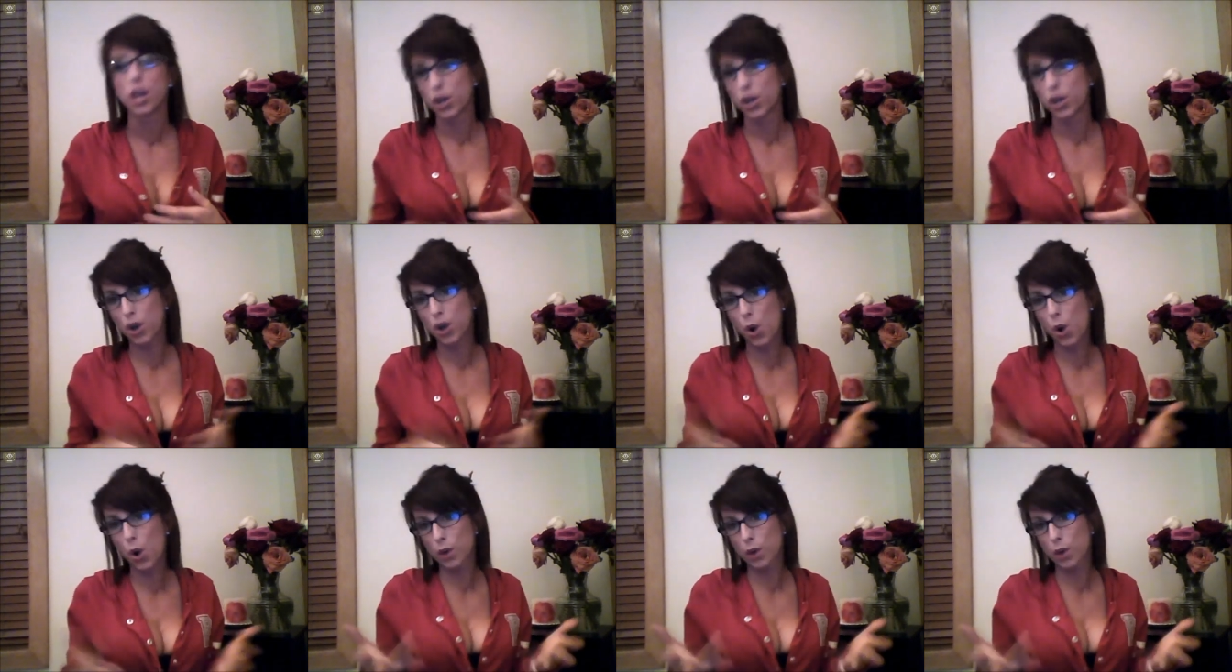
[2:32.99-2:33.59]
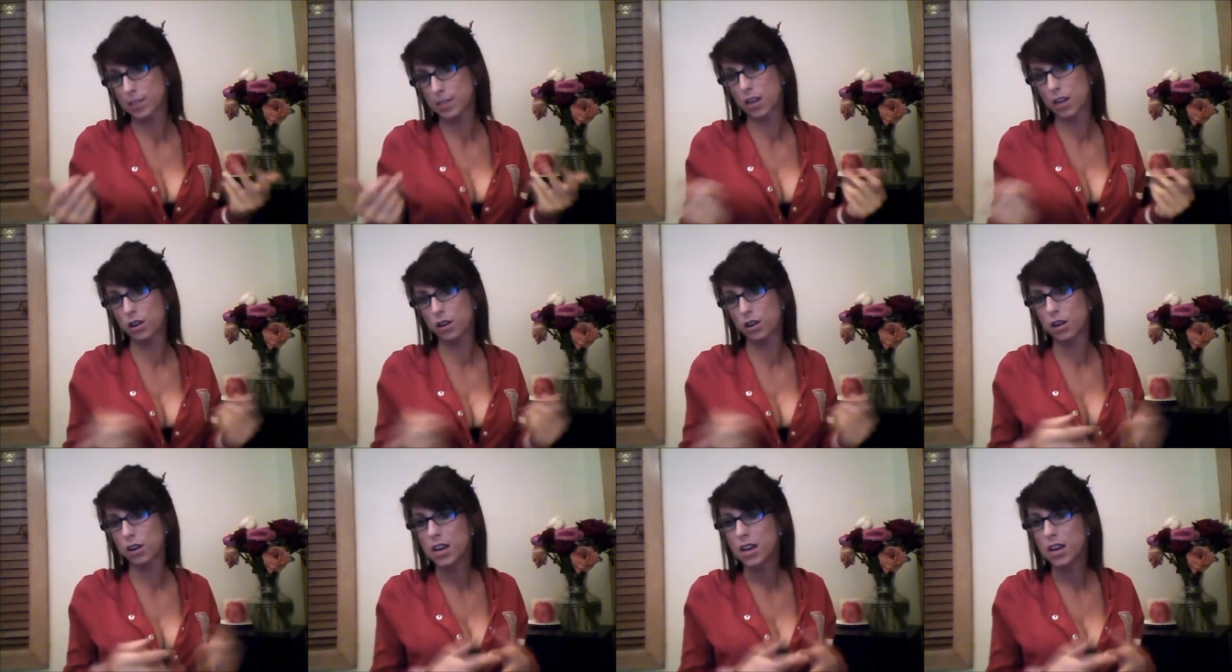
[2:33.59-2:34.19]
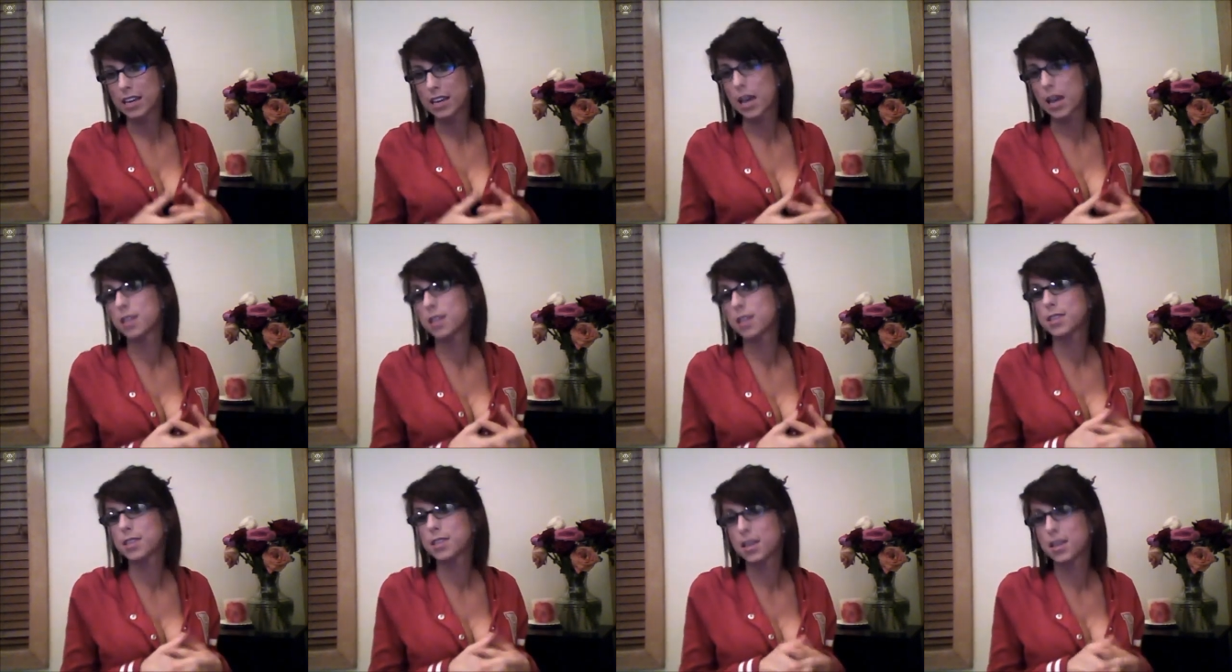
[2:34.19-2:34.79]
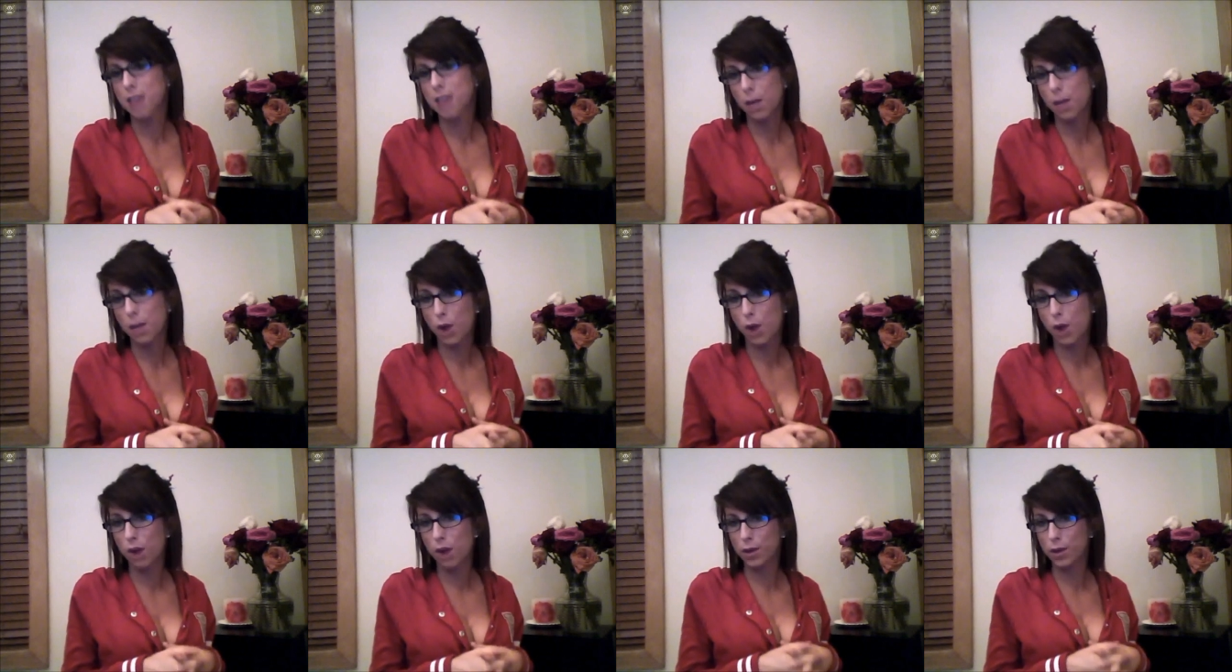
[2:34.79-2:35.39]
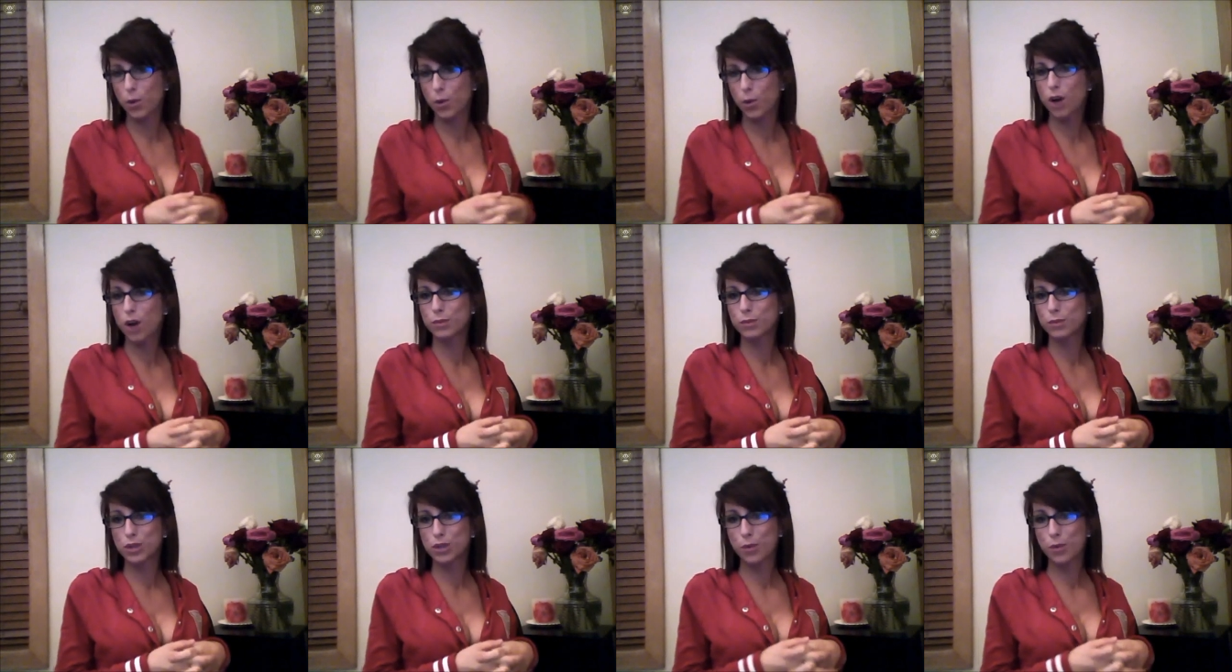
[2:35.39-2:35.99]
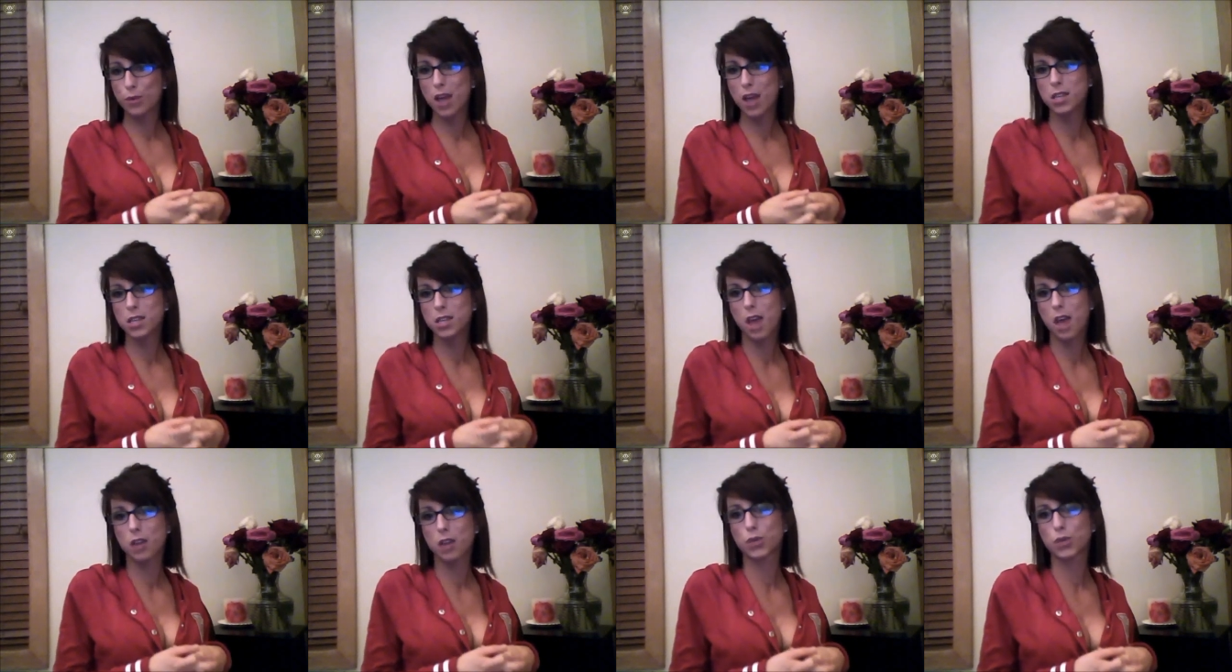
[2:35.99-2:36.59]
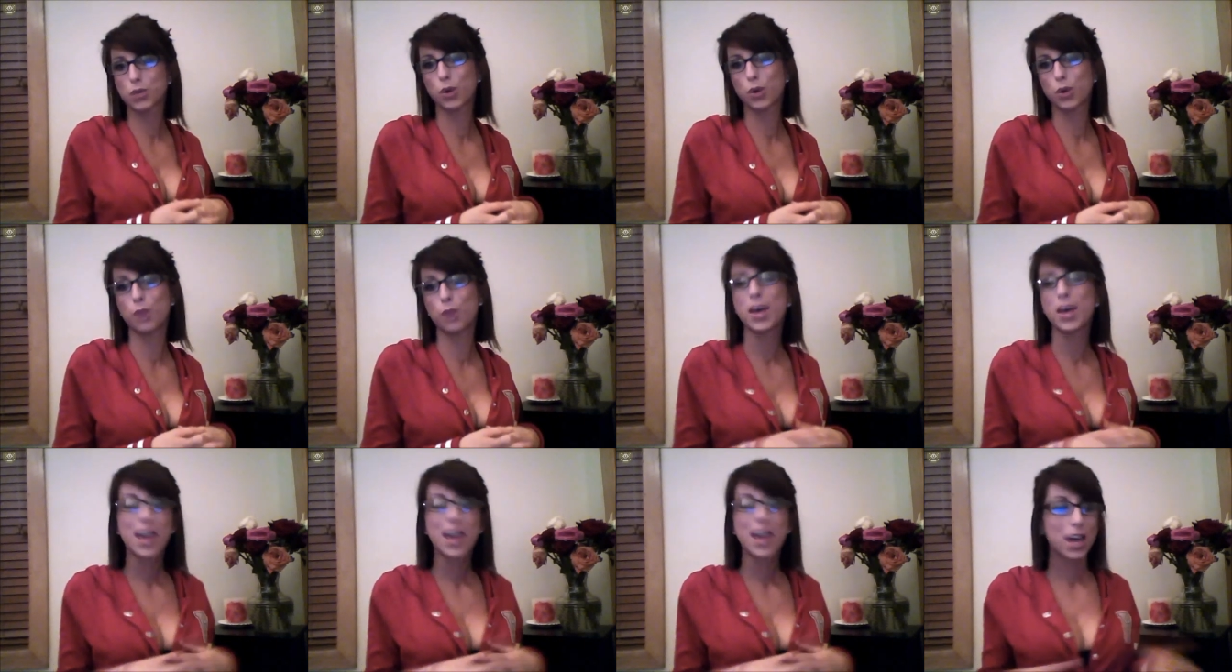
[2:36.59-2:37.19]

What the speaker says: you know, all of a sudden Ken says, hey Barbie, welcome to my sex room.